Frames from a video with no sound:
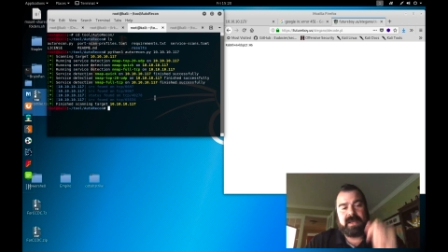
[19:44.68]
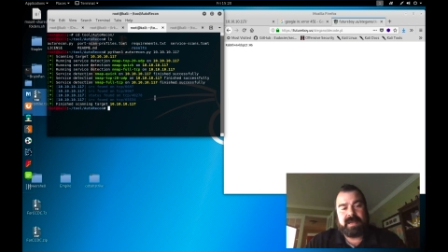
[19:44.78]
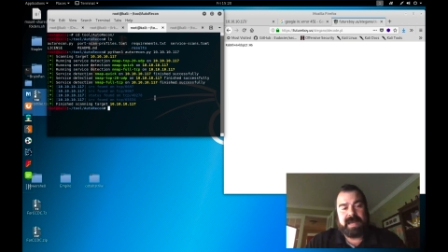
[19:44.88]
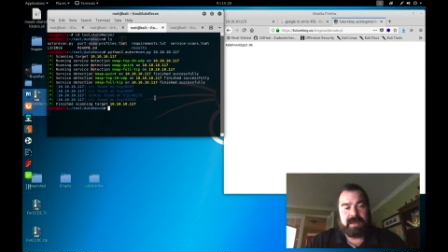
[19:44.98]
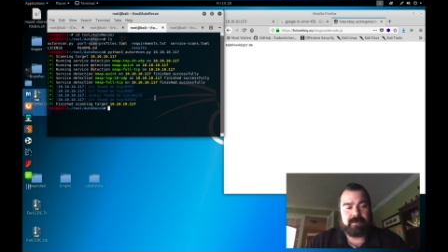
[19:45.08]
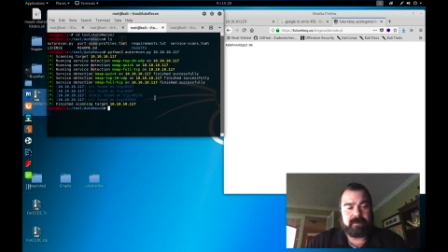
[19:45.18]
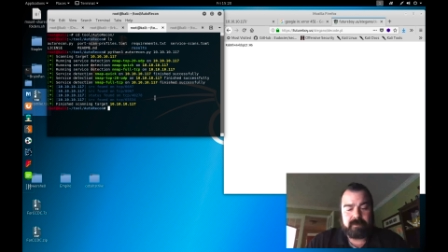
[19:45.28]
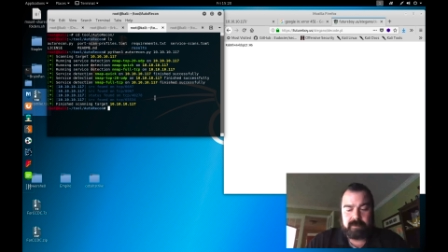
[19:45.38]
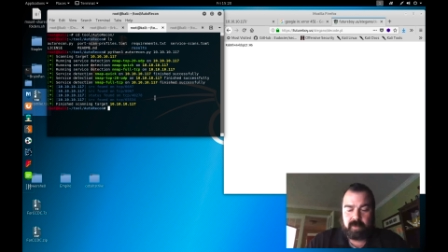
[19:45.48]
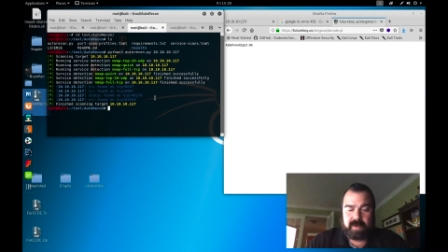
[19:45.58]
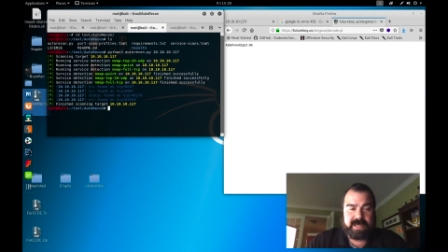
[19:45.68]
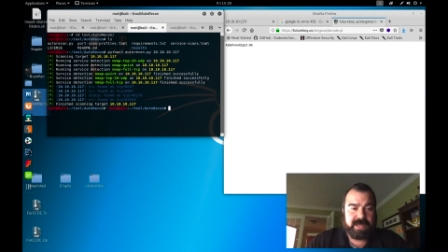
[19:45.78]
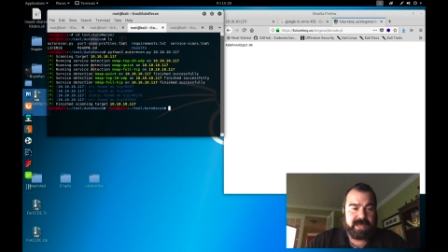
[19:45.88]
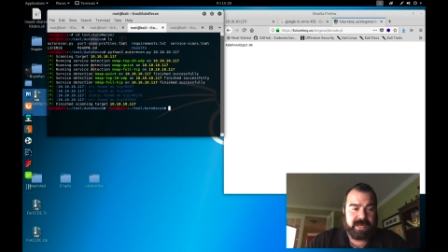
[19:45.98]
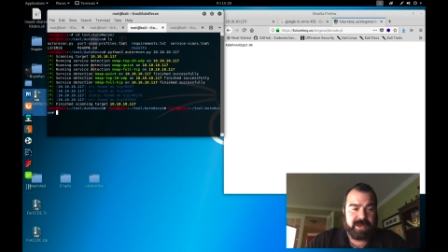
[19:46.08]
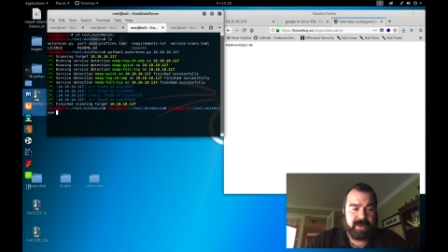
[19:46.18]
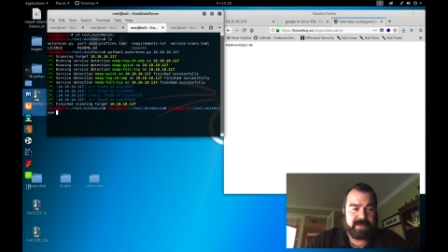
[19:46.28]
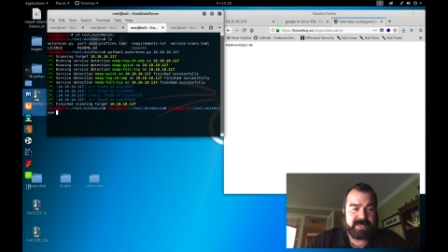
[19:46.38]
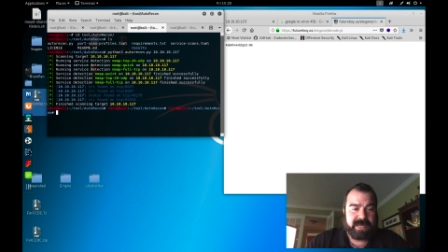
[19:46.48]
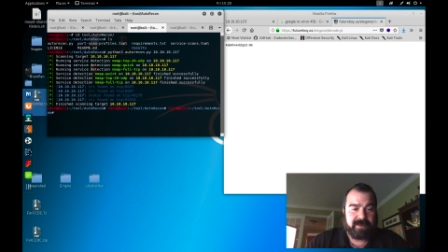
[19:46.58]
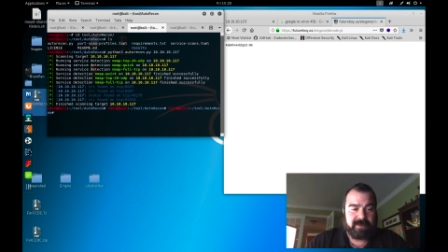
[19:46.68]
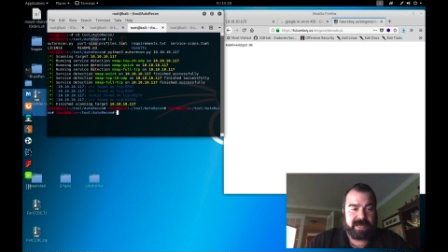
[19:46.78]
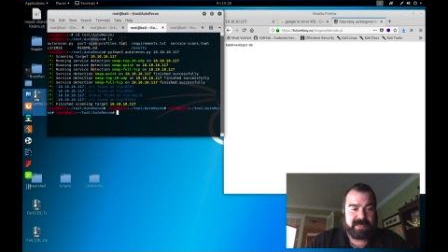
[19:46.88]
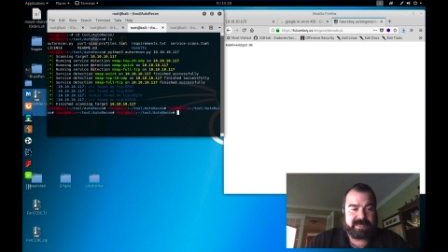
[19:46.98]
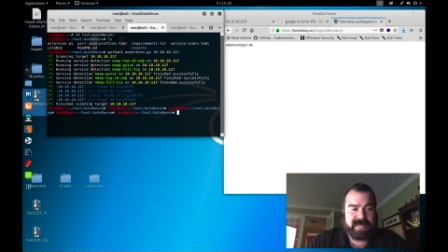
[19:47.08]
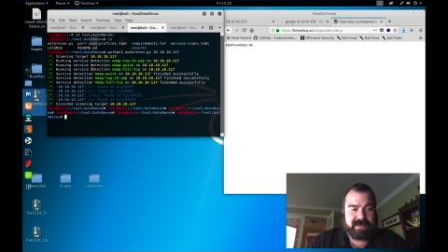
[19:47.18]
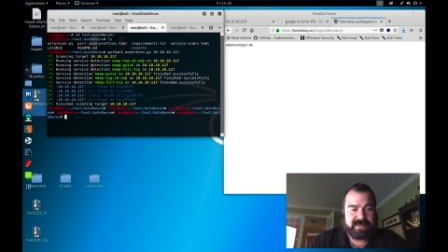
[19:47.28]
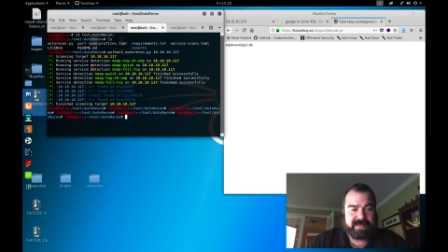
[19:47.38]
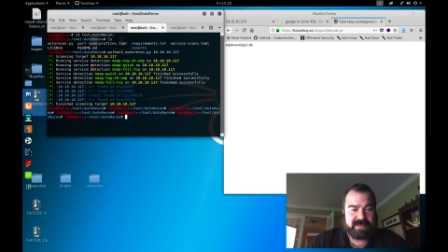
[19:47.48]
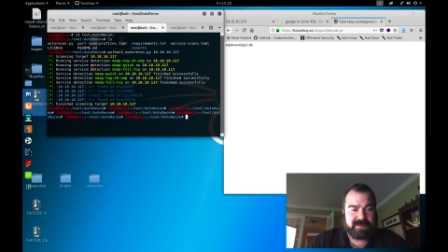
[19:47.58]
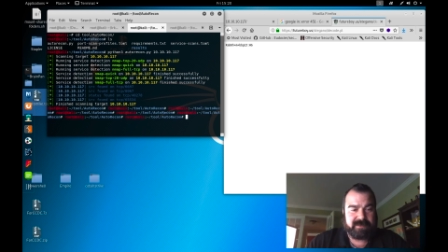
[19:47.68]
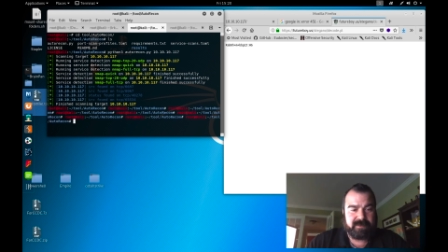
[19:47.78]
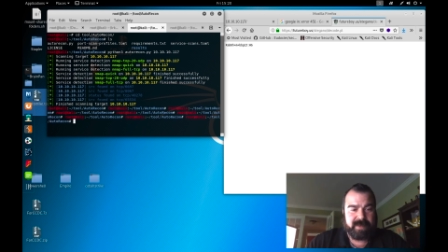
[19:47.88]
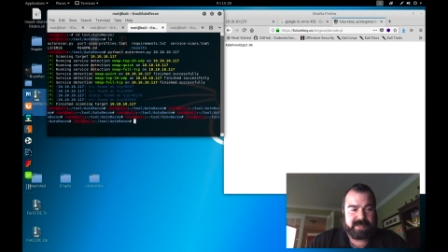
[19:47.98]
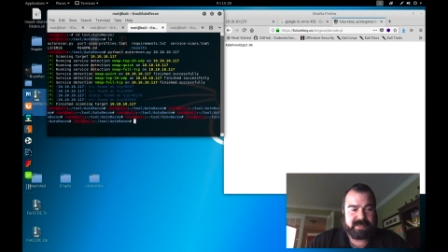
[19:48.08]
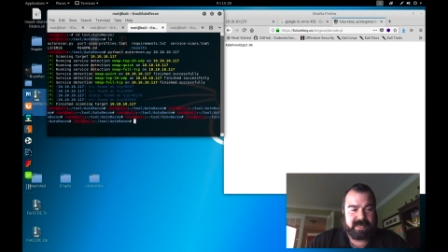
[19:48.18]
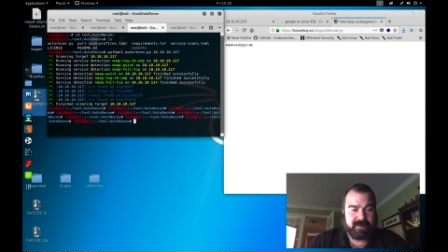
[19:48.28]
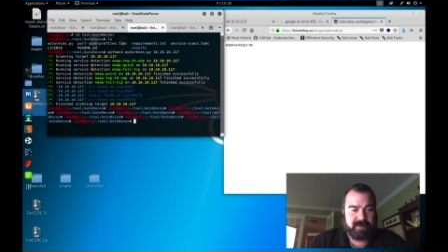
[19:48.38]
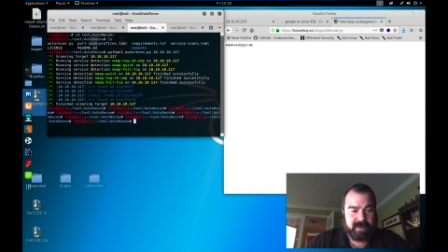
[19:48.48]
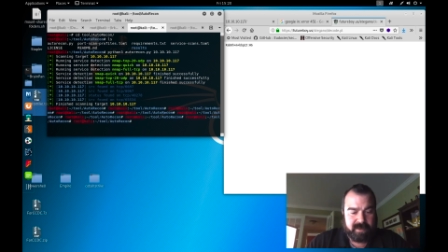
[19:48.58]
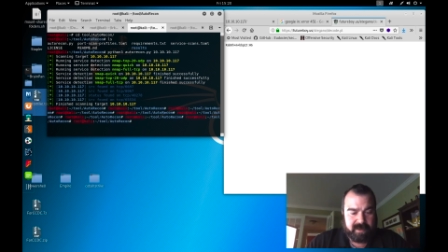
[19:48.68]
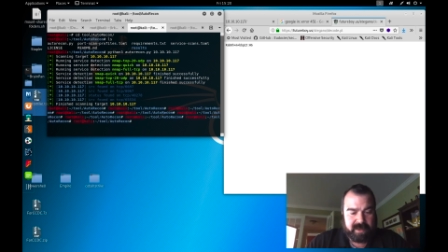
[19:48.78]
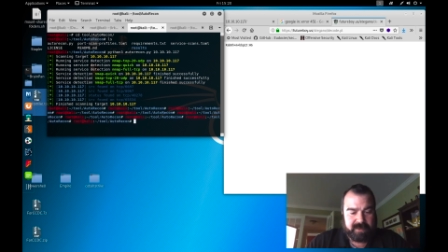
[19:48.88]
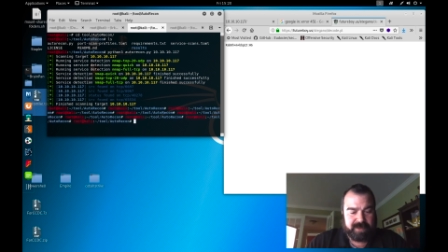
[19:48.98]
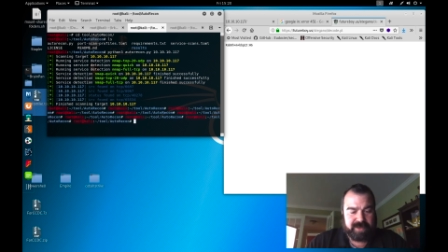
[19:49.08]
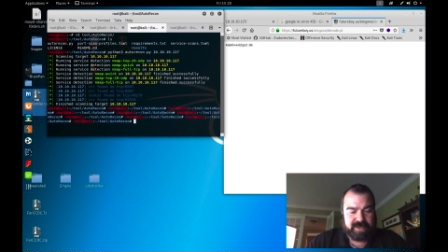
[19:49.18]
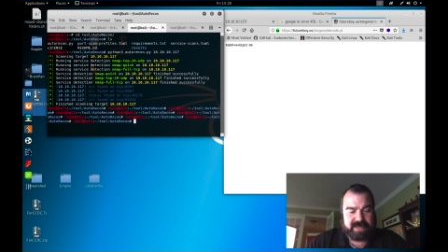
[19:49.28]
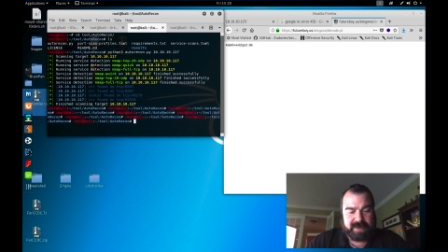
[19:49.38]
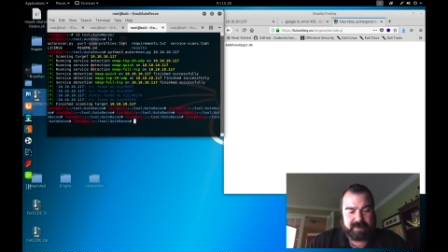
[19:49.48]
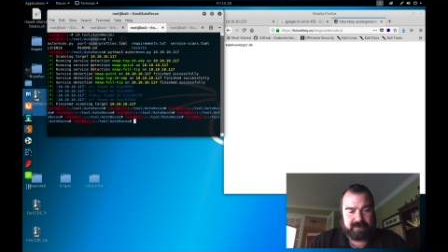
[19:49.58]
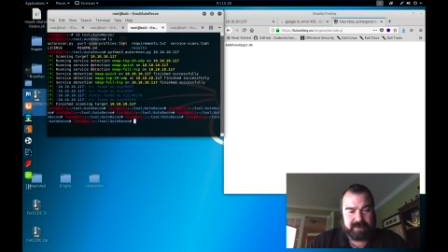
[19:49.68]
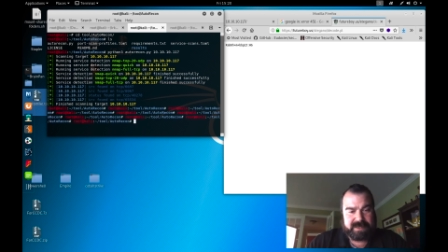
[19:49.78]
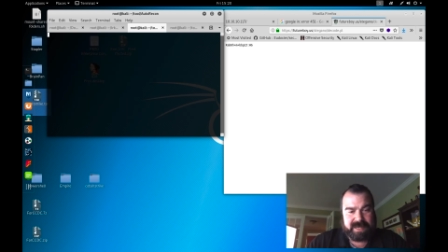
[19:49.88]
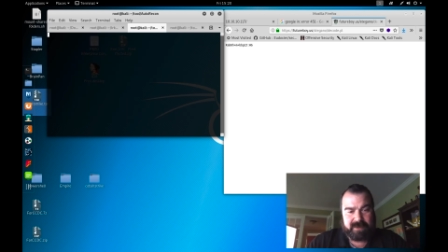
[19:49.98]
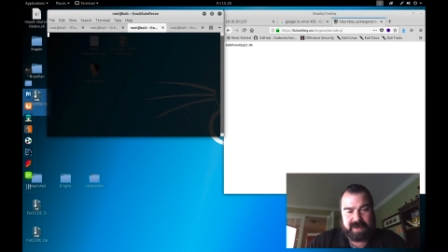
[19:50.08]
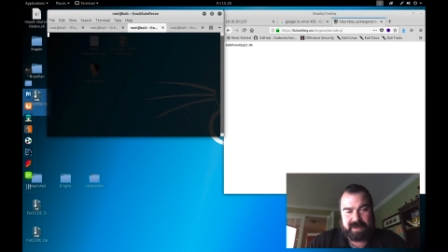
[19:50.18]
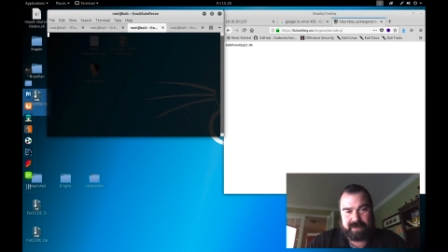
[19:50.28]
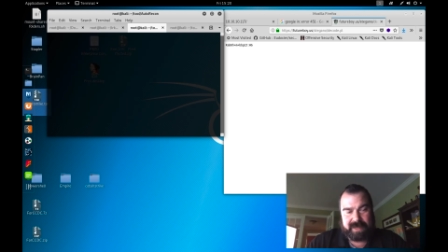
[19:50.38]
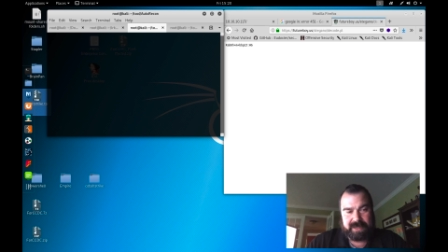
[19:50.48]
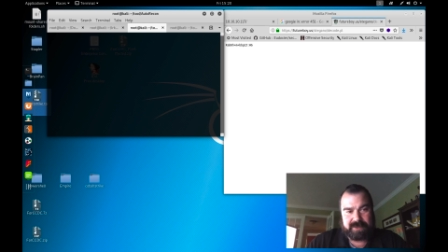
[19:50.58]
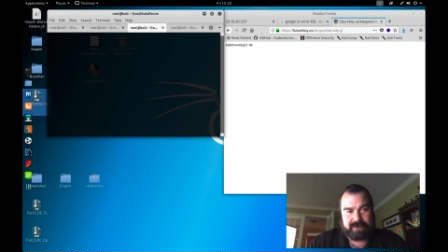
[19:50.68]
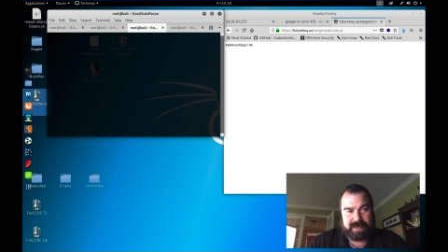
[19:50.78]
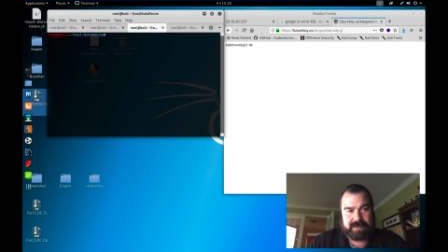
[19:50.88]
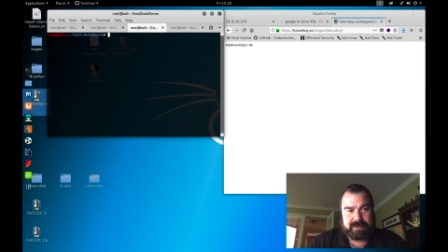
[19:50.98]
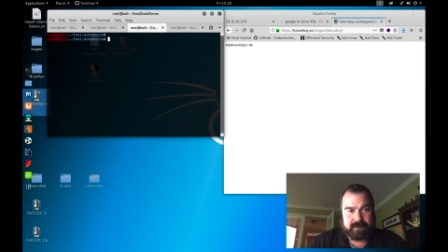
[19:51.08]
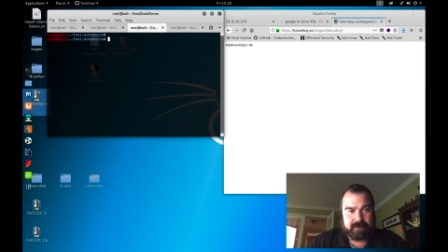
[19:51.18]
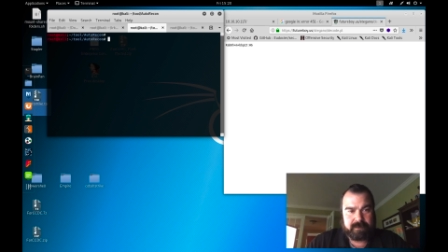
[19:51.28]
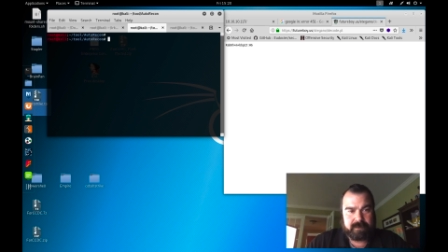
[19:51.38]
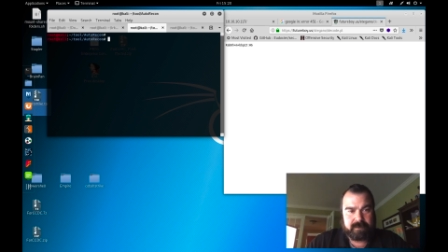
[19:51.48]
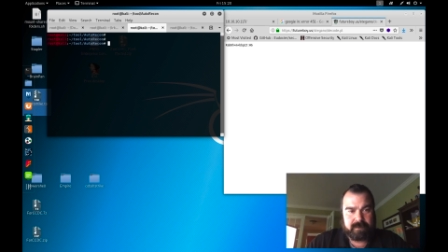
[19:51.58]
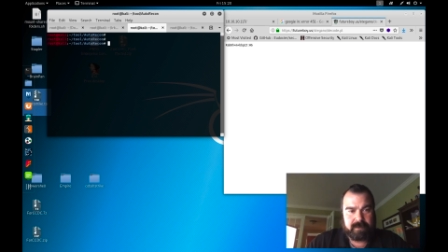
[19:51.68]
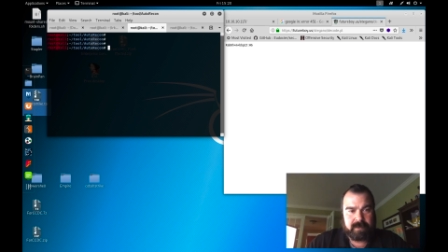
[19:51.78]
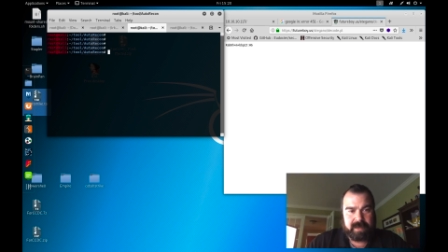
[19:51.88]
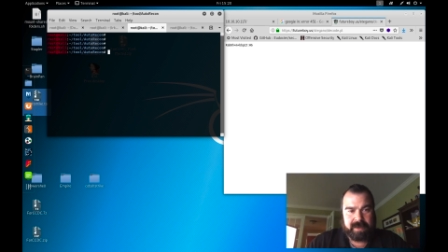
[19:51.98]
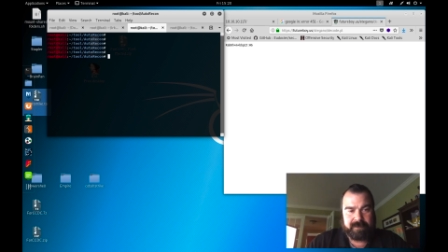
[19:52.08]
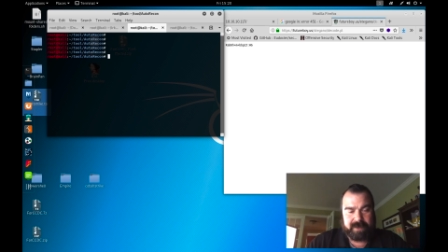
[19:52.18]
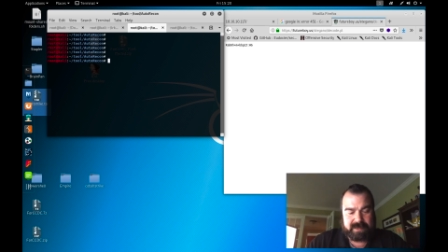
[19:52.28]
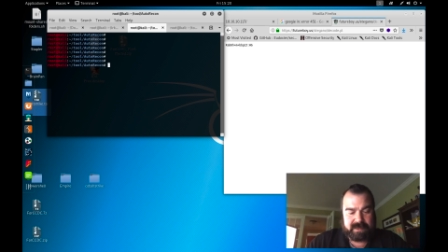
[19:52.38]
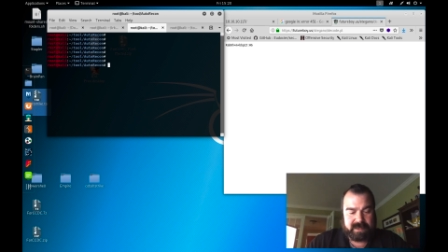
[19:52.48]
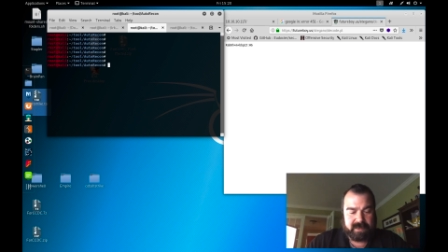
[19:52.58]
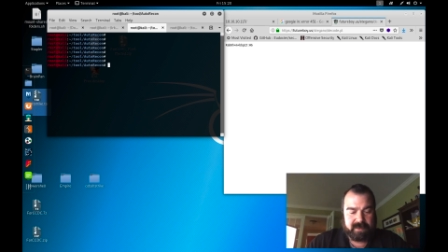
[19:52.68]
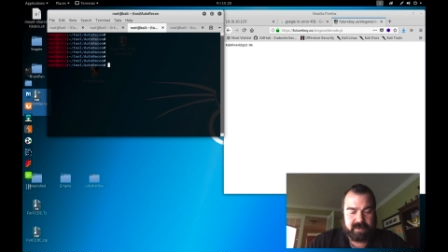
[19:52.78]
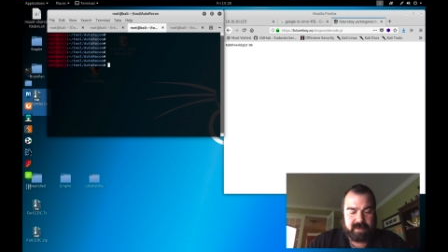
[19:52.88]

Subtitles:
Now, one thing you're going to notice here, right? See how this is messed up? If you just type in reset without looking at your screen, it fixes it.